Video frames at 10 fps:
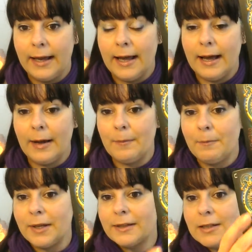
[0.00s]

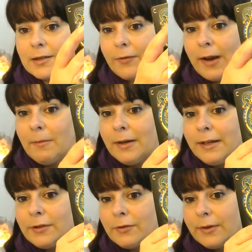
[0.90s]
But this
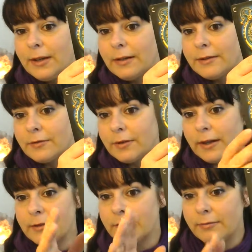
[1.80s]
family tree
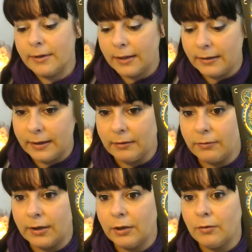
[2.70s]
is really,
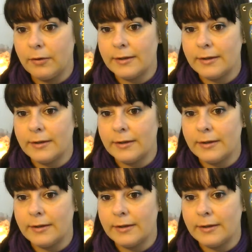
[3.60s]
really good.